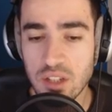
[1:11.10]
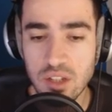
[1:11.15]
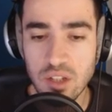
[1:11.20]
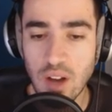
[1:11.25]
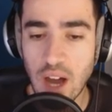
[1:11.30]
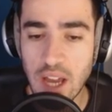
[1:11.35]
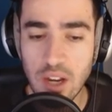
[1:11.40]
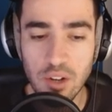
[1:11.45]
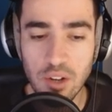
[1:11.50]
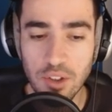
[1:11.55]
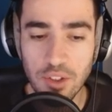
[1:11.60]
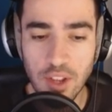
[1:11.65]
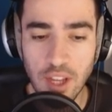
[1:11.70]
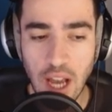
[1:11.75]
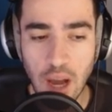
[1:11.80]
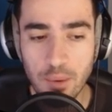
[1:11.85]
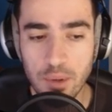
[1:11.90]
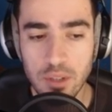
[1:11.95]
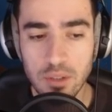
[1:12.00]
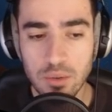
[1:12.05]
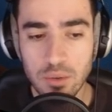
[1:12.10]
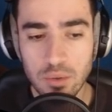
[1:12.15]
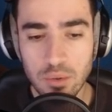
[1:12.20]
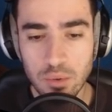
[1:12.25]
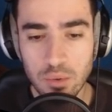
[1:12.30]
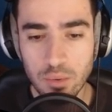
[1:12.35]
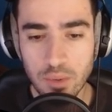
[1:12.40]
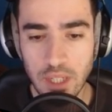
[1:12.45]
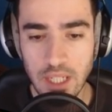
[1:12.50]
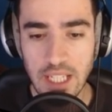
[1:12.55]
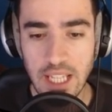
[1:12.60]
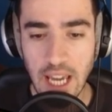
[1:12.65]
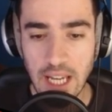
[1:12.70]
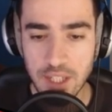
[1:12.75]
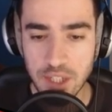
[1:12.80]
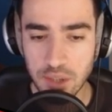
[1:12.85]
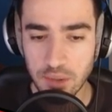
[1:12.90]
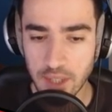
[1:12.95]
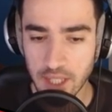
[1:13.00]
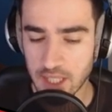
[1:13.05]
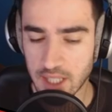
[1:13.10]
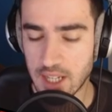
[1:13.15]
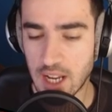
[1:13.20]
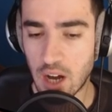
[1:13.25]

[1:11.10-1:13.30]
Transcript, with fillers: So I don't think I will really get to it.